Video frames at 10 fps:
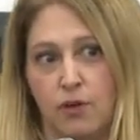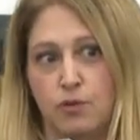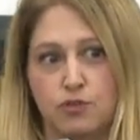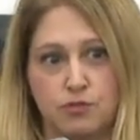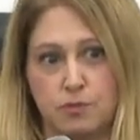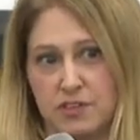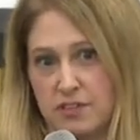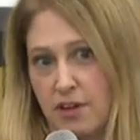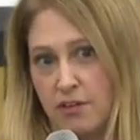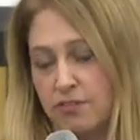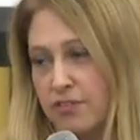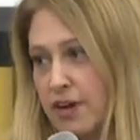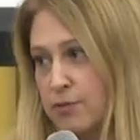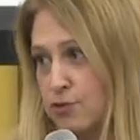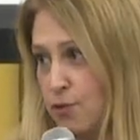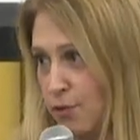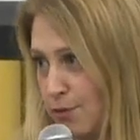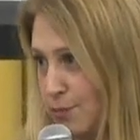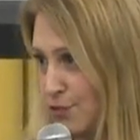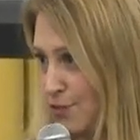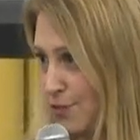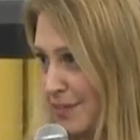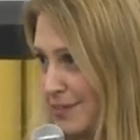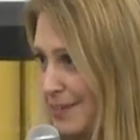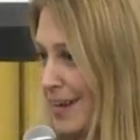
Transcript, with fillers: which was myself. I was a horrible student.